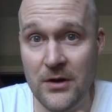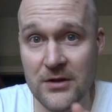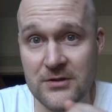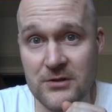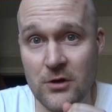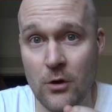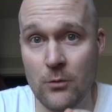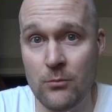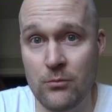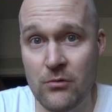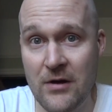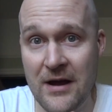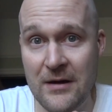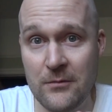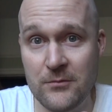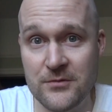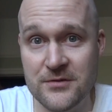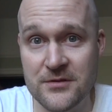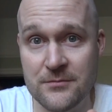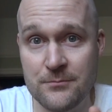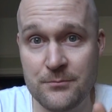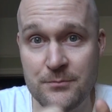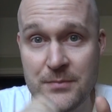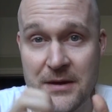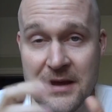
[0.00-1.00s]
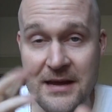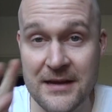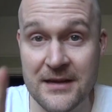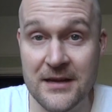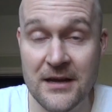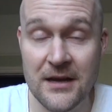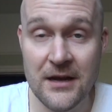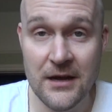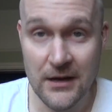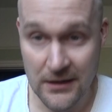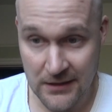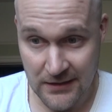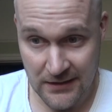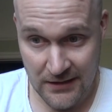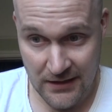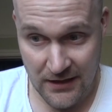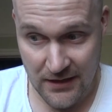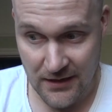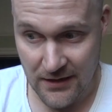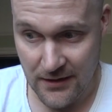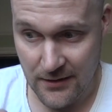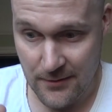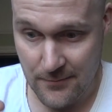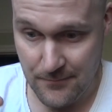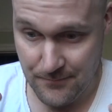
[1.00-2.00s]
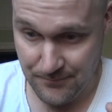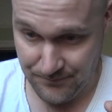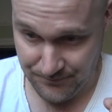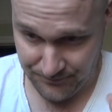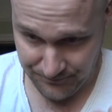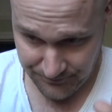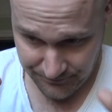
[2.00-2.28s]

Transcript: Bertolt Brecht was a big um,